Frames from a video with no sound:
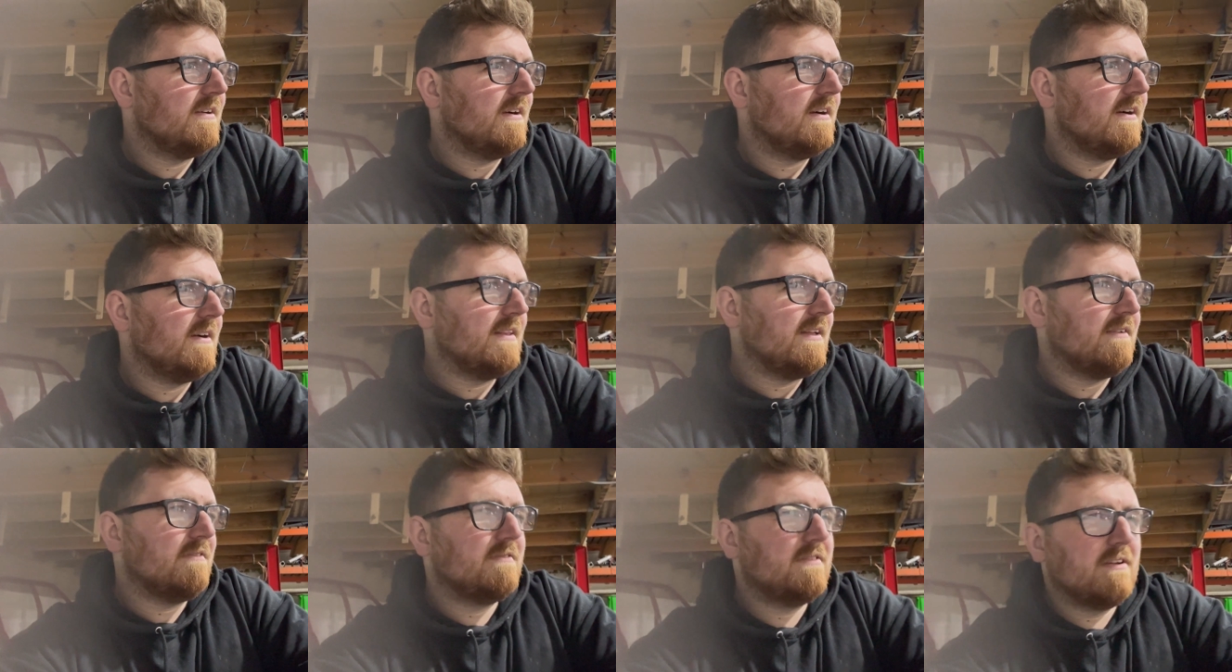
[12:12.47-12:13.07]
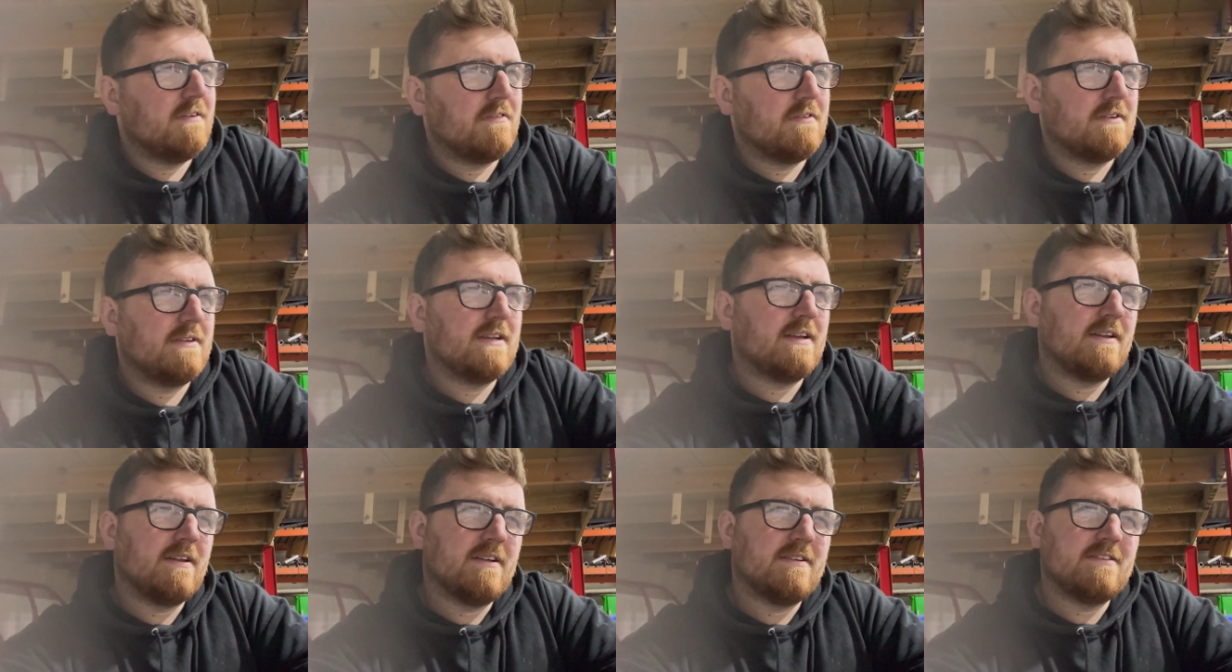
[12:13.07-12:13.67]
I'll have different
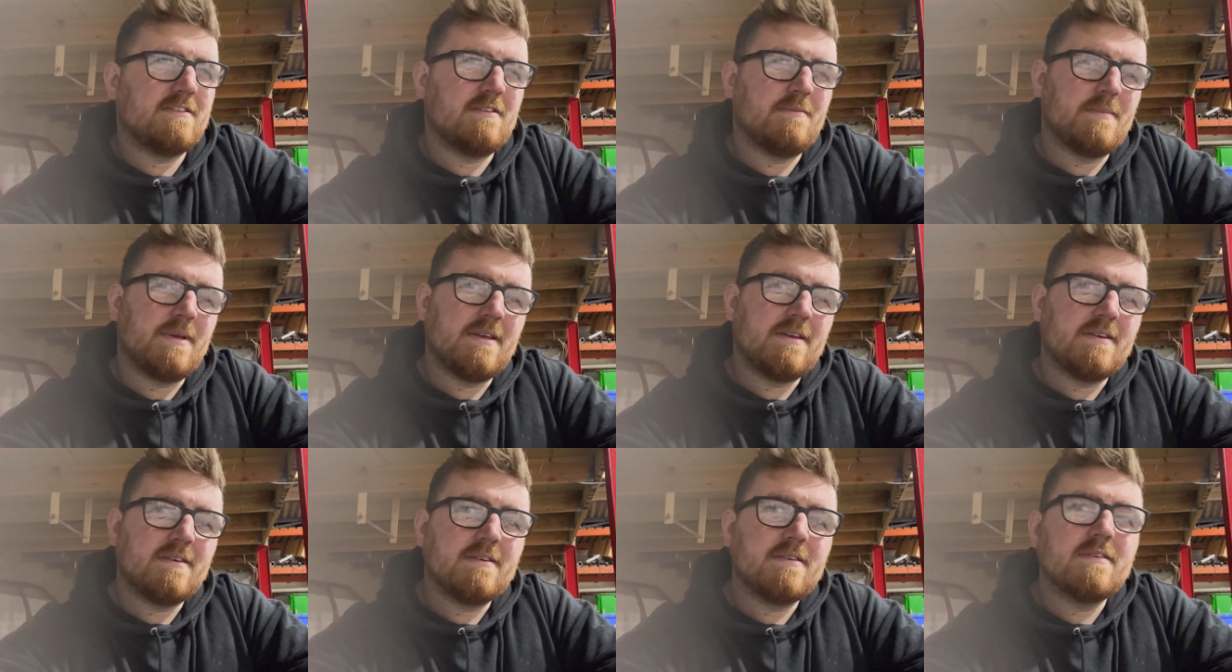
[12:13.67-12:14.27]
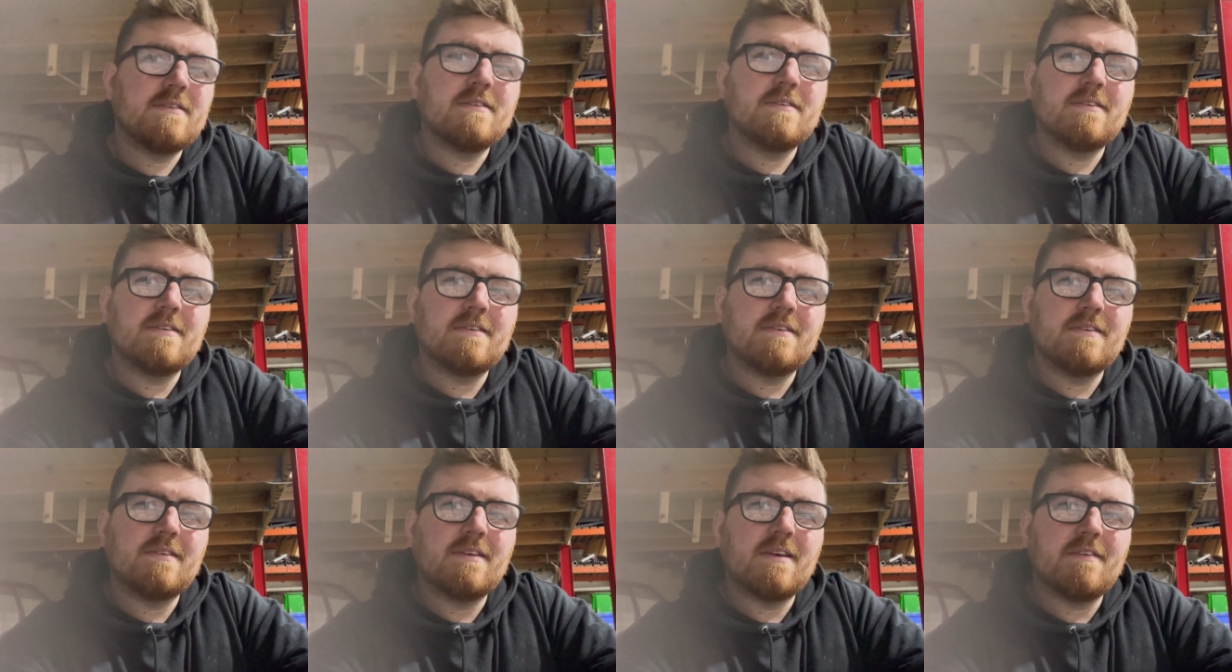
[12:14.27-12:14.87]
deadlines to meet.
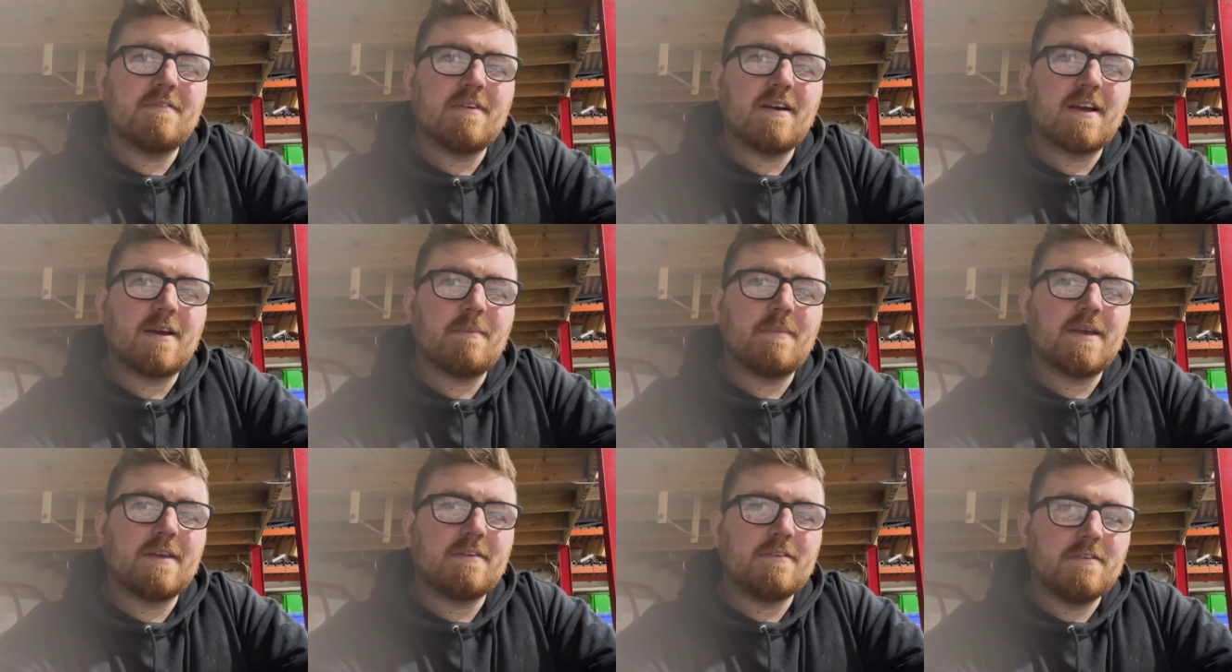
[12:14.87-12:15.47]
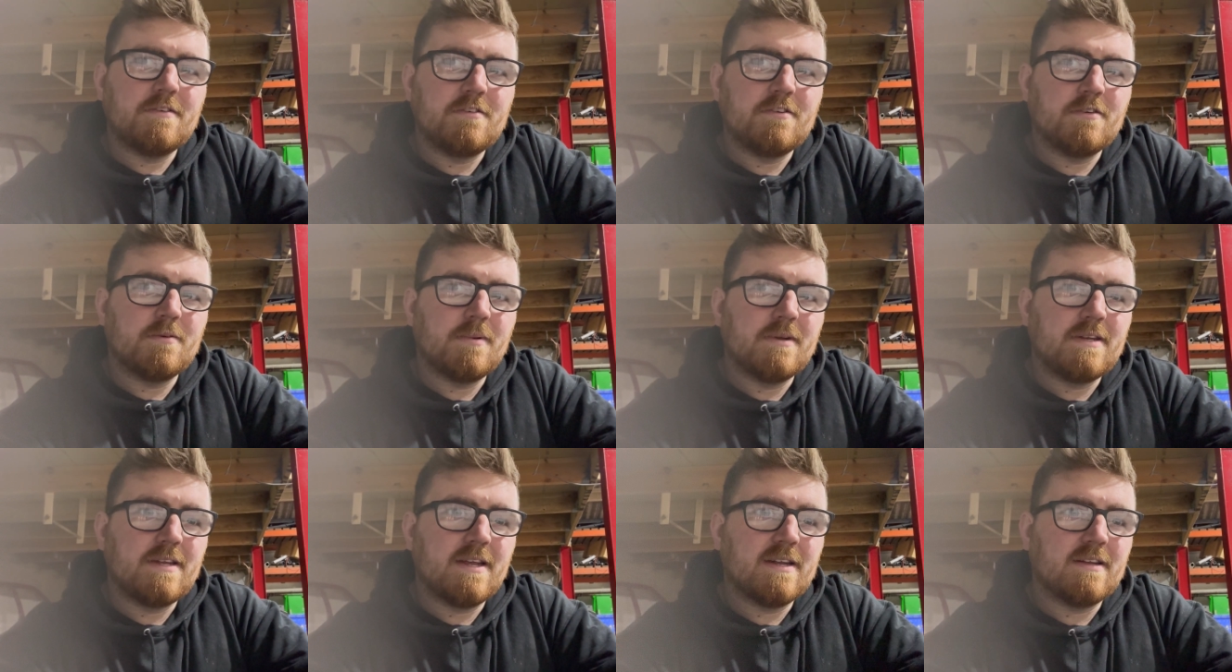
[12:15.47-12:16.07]
If I can make YouTube a
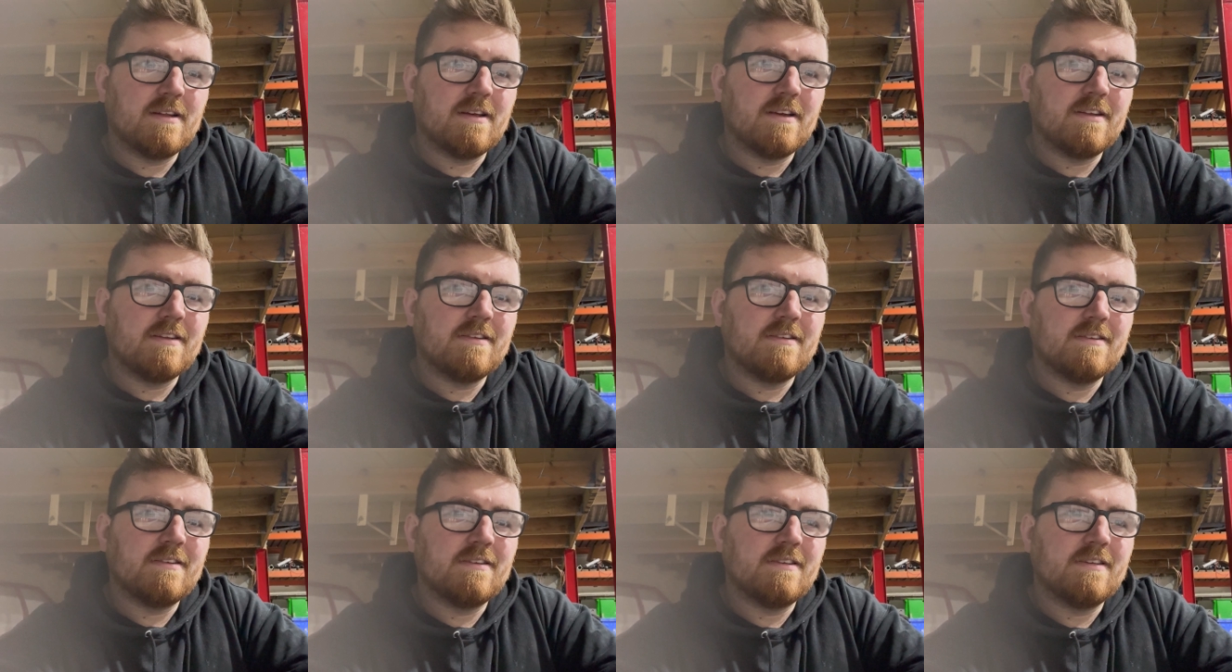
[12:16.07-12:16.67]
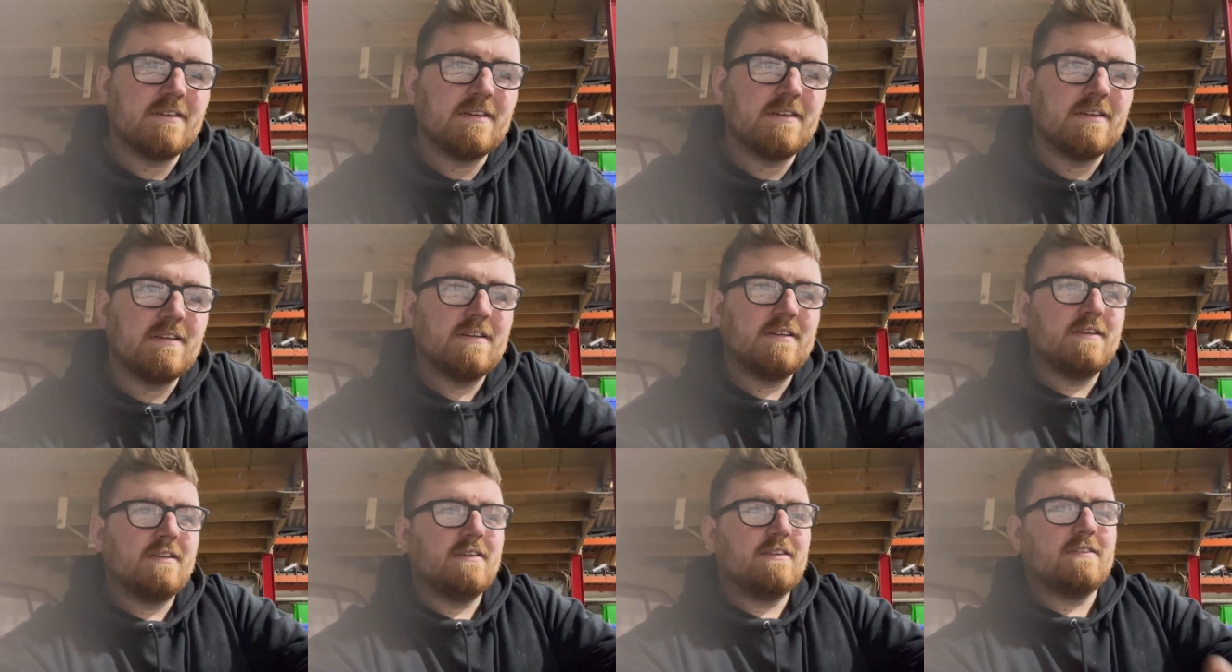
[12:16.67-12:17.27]
deadline
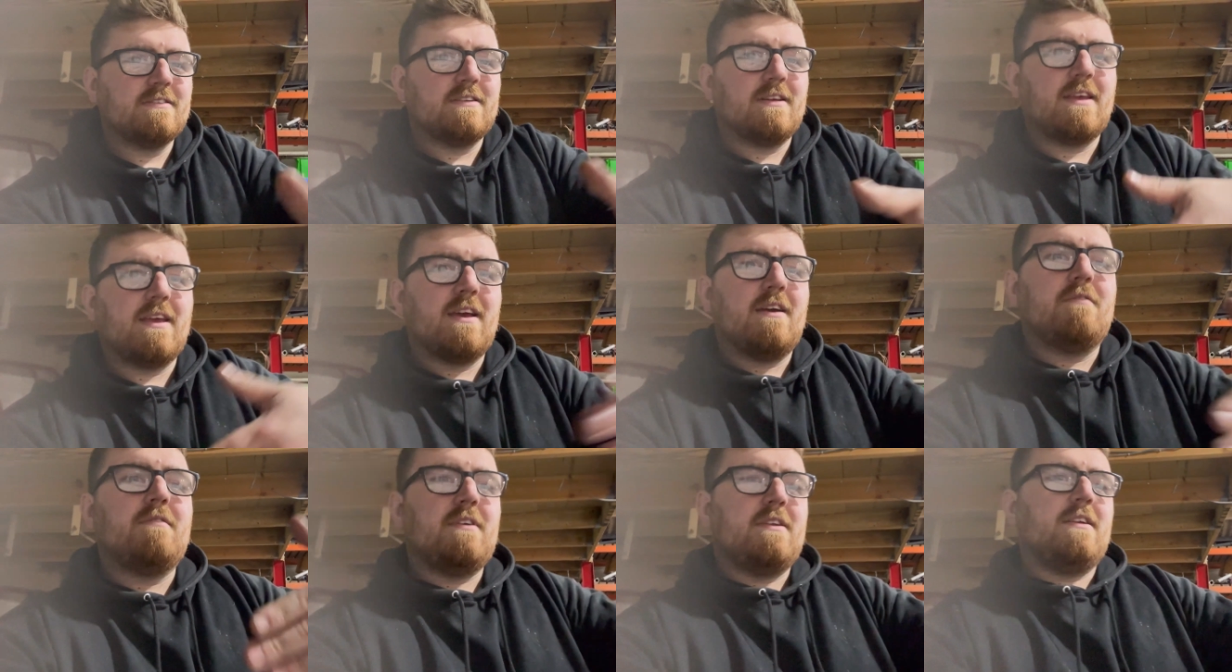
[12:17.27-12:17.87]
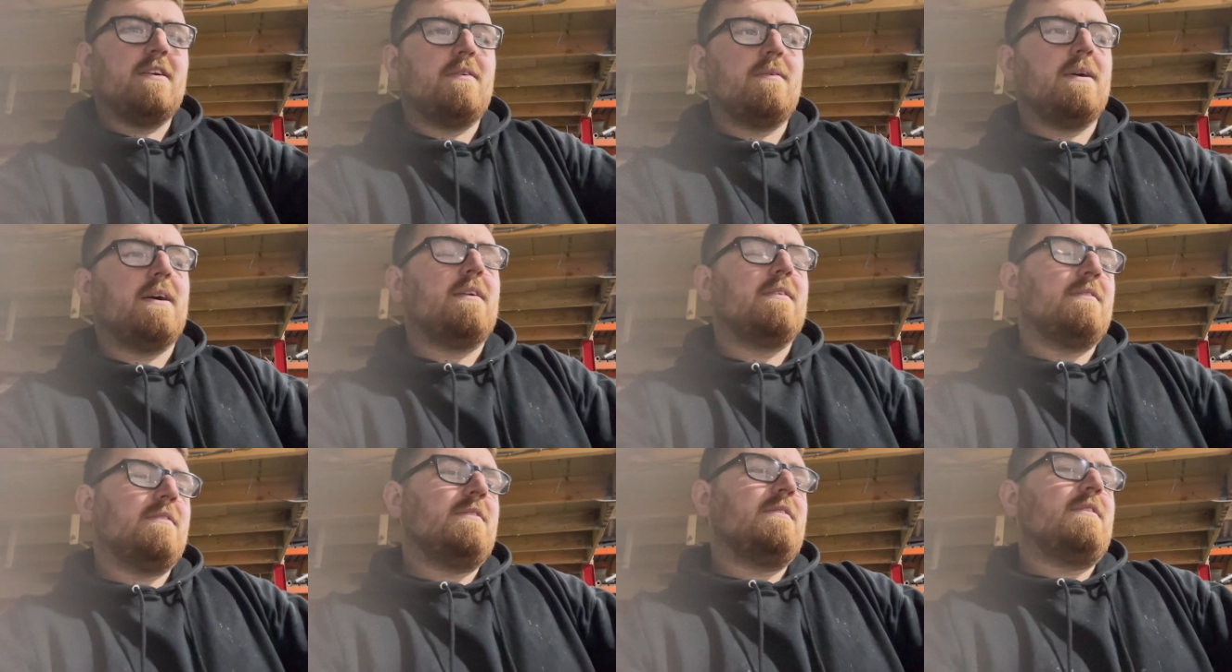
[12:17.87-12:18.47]
to get a video
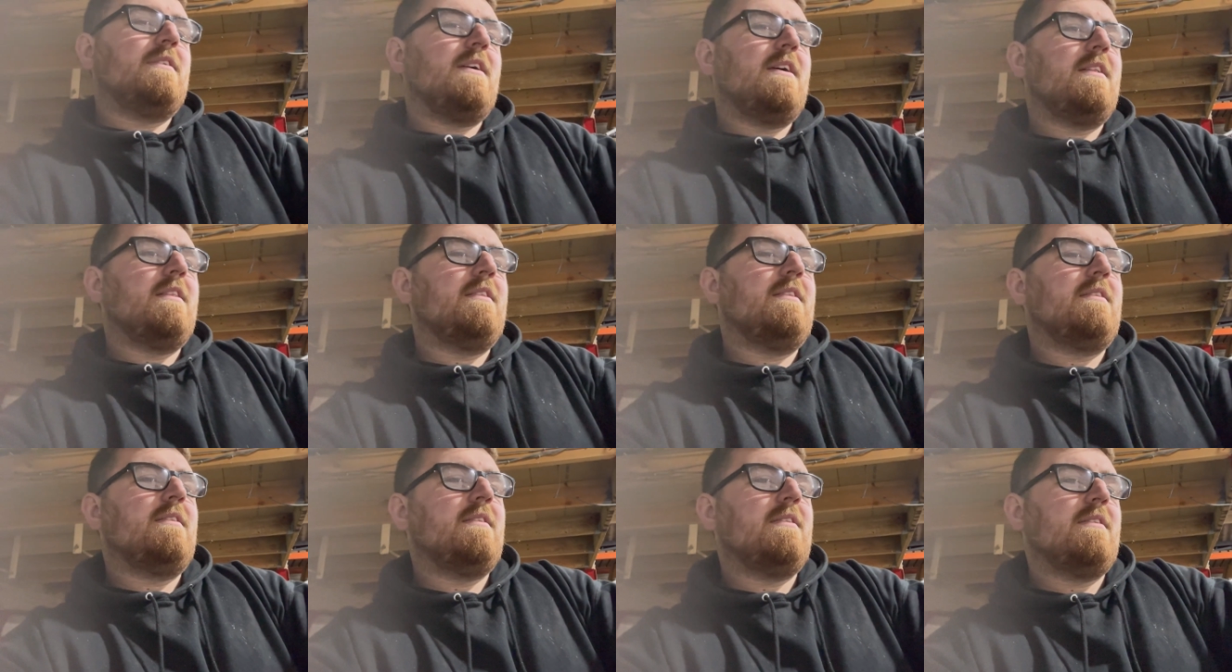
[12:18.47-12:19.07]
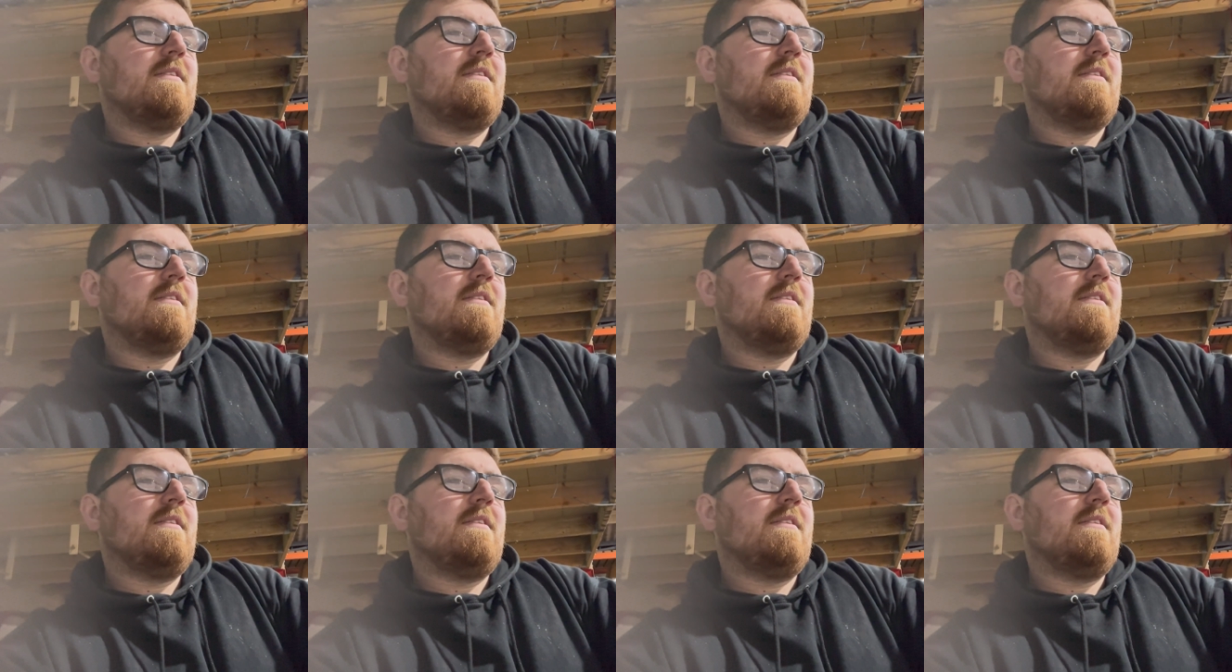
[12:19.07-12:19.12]
out, then